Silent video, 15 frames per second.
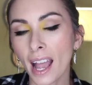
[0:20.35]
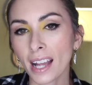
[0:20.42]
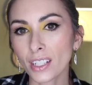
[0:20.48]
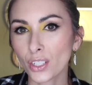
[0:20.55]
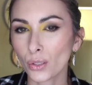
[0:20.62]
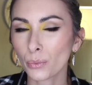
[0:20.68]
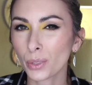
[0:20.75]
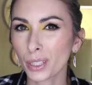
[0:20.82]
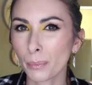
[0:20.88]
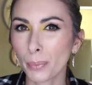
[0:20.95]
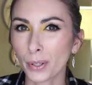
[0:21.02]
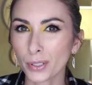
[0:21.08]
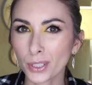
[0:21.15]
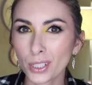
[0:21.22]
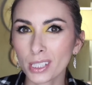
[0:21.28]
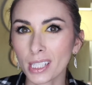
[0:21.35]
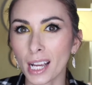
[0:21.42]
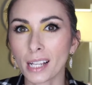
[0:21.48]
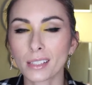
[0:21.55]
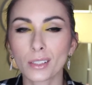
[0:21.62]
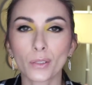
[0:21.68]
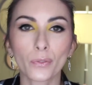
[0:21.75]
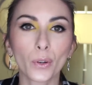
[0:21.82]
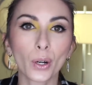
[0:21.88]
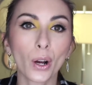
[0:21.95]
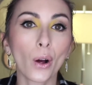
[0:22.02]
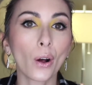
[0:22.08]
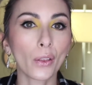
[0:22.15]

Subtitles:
I don't really purchase at Sephora